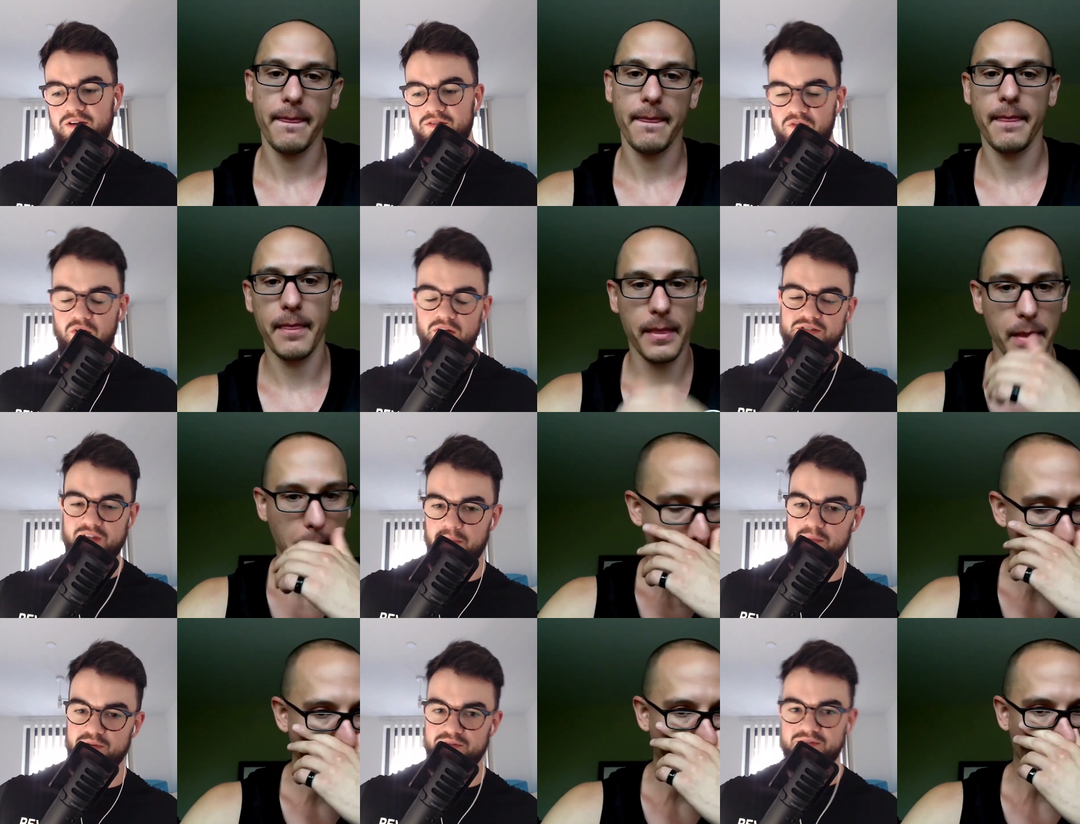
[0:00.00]
Speaker 1: kind of
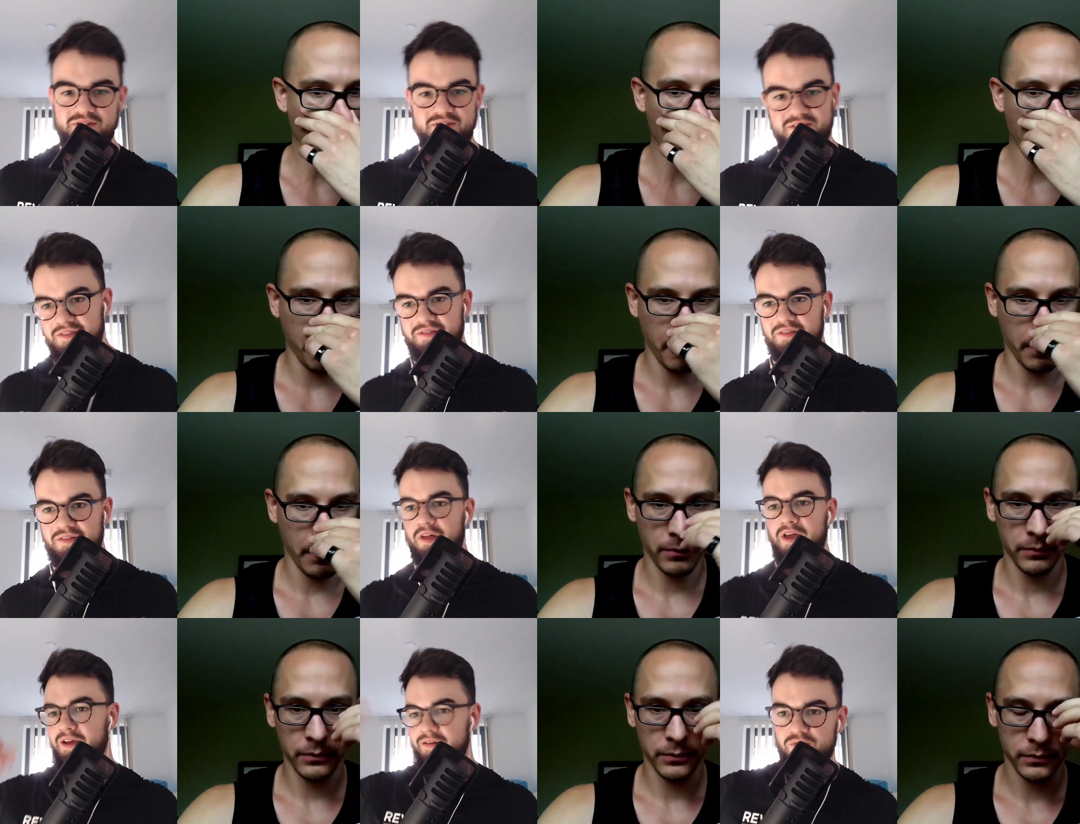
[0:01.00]
supplements,
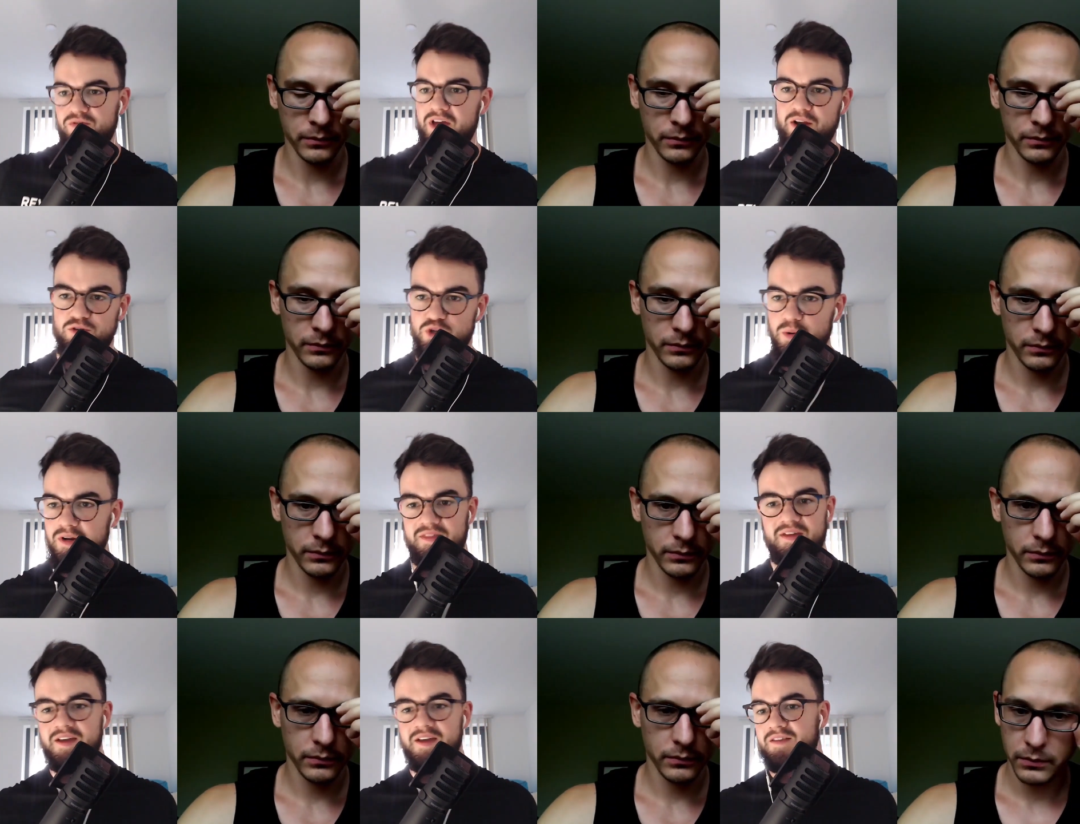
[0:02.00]
like they don't do
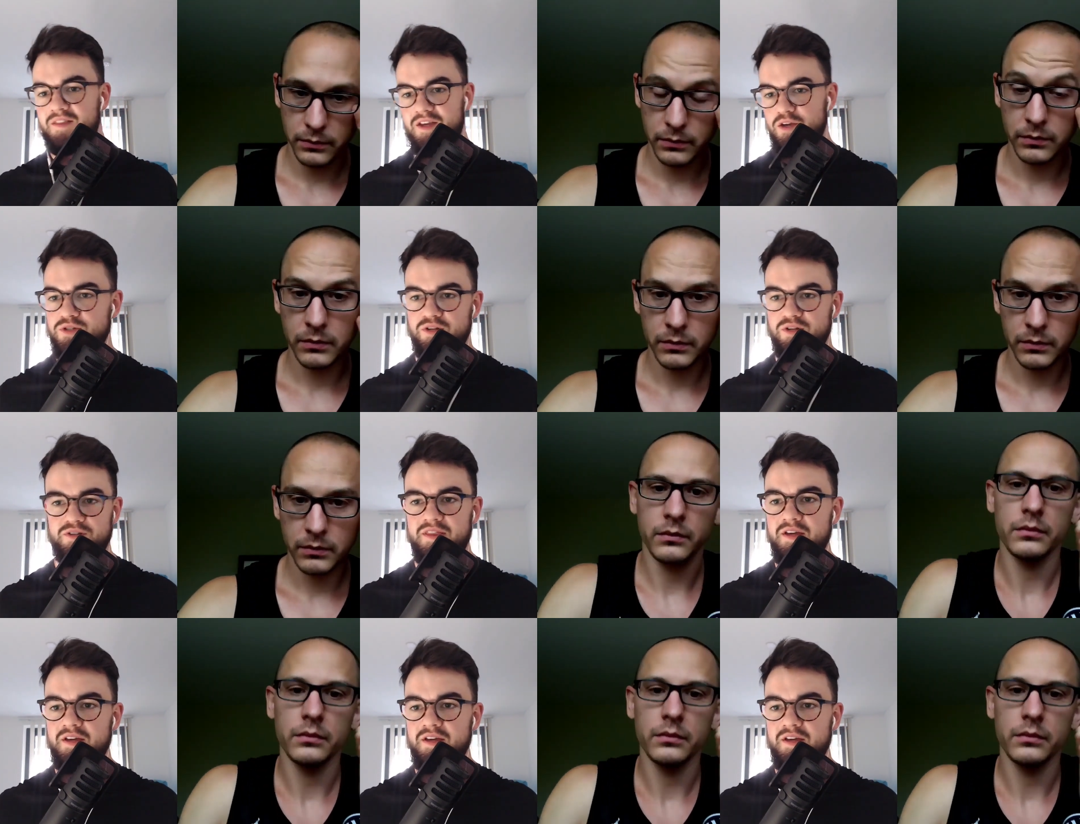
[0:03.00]
anything, they're useless.